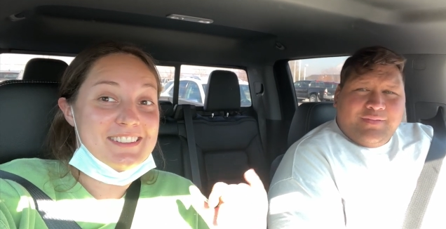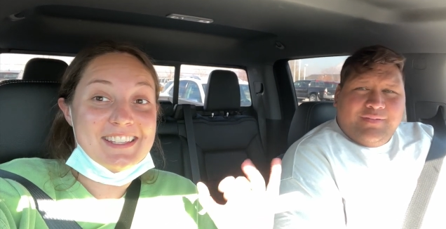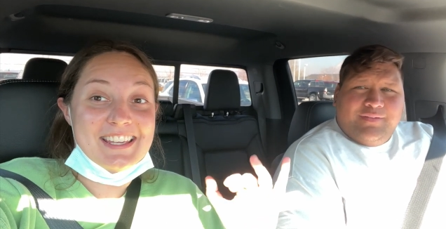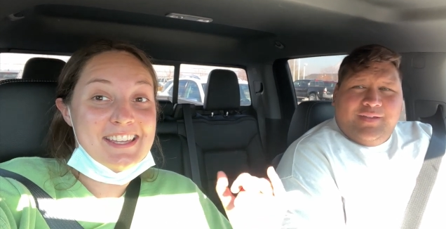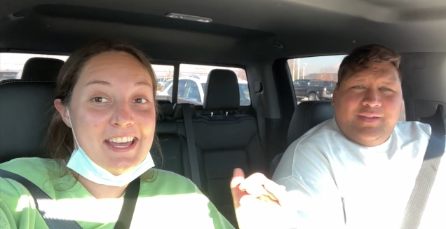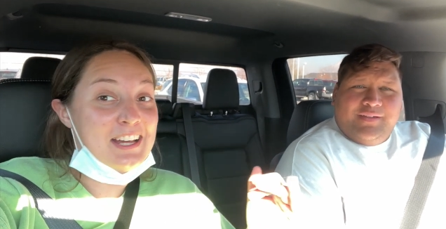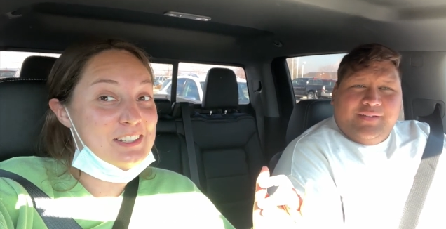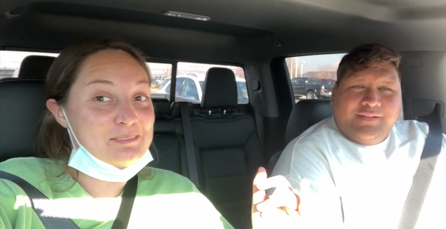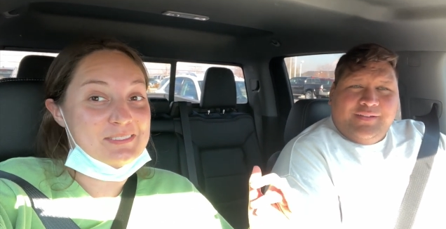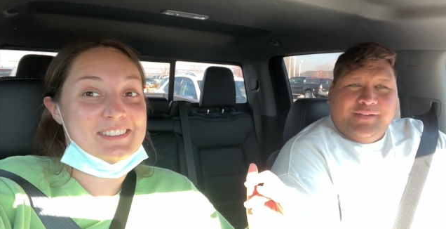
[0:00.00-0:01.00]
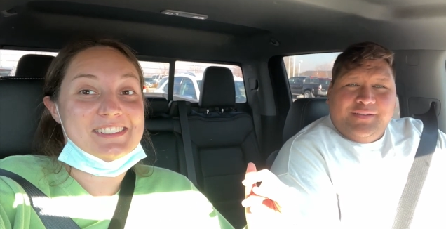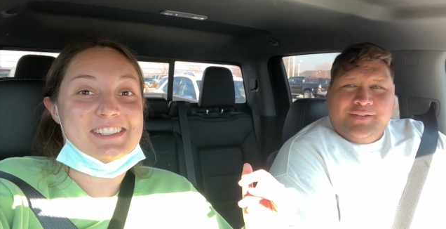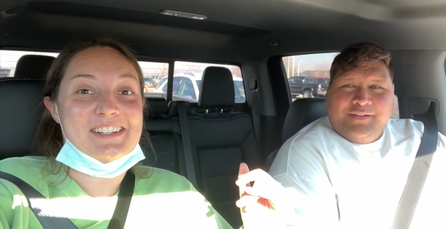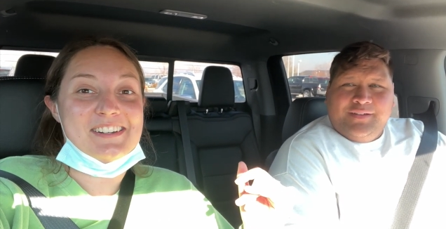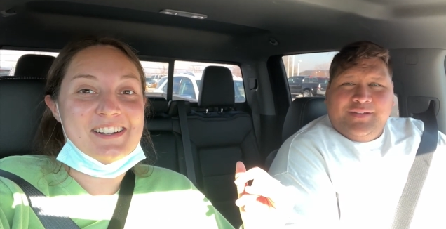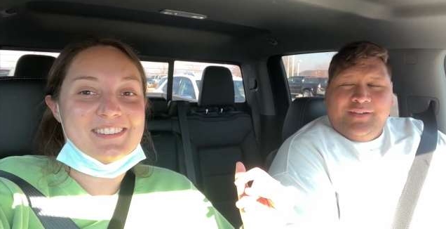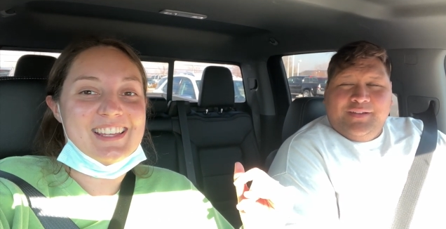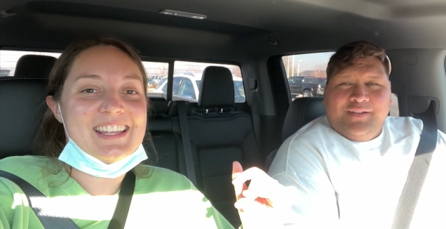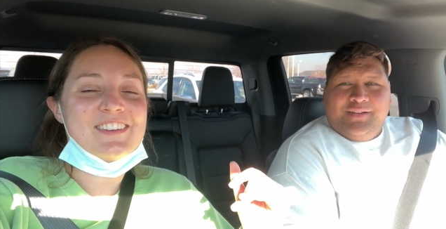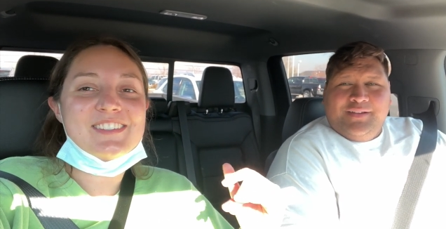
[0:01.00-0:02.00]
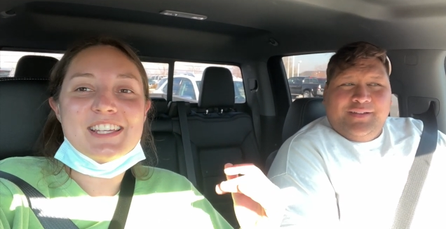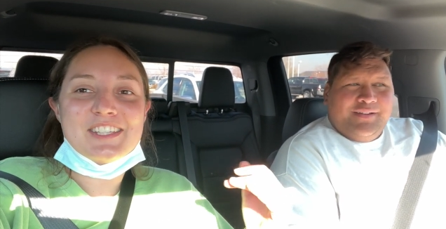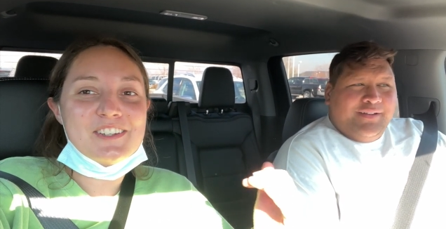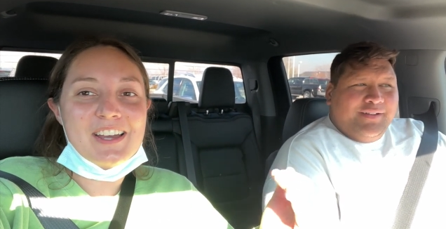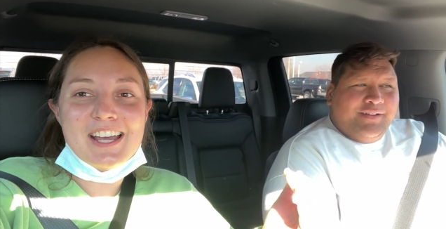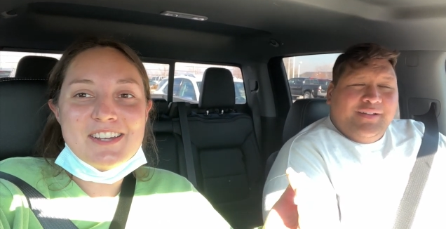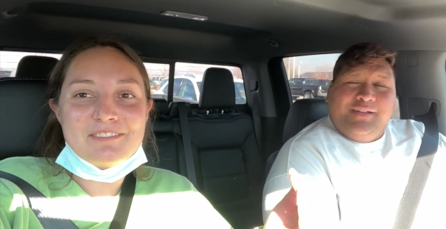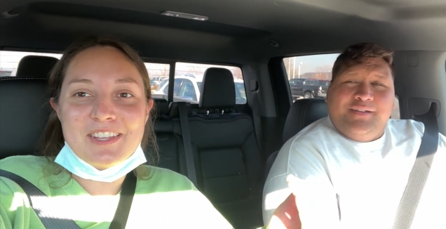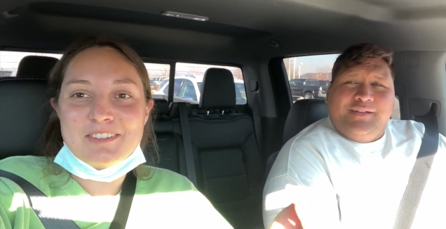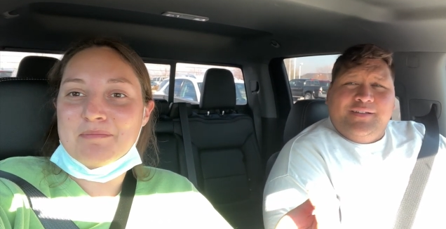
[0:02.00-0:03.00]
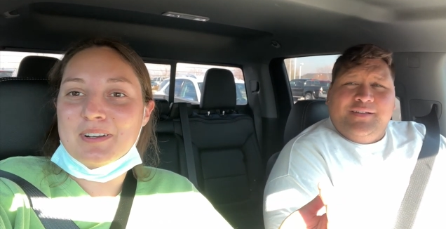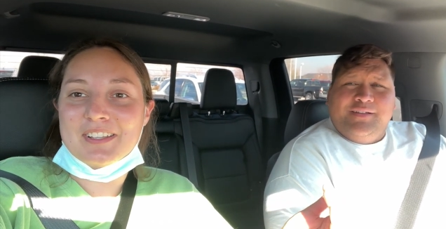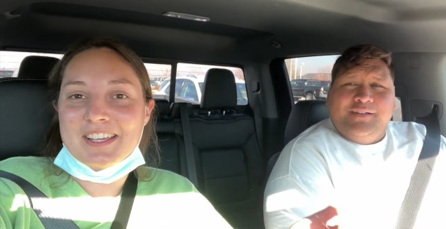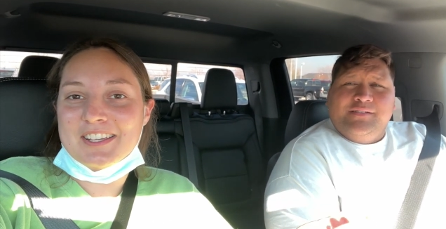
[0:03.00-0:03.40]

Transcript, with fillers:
Speaker 1: It helped. So I, he was like, you have like per, like